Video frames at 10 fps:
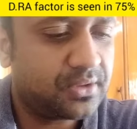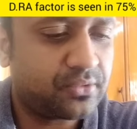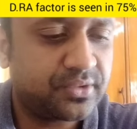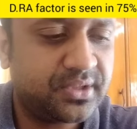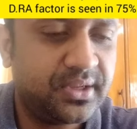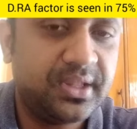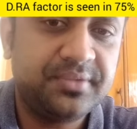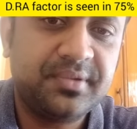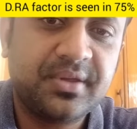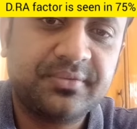The question
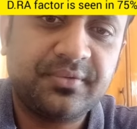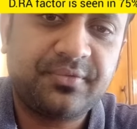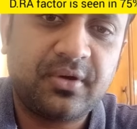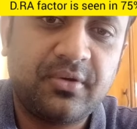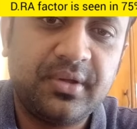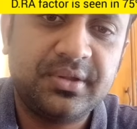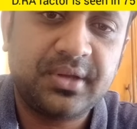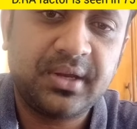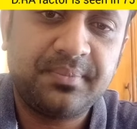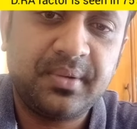is which of the following
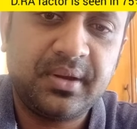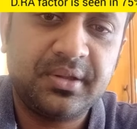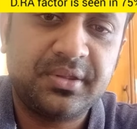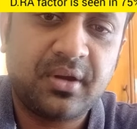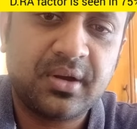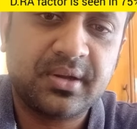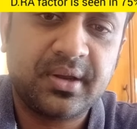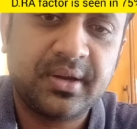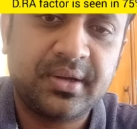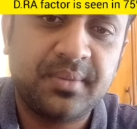statement is not
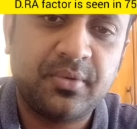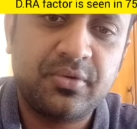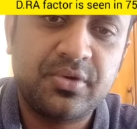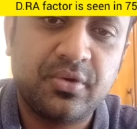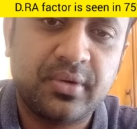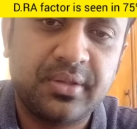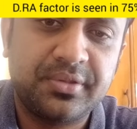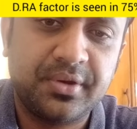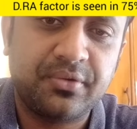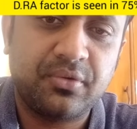correct about
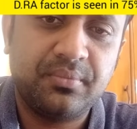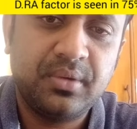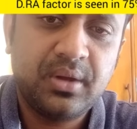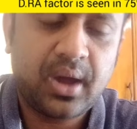Sjogren syndrome?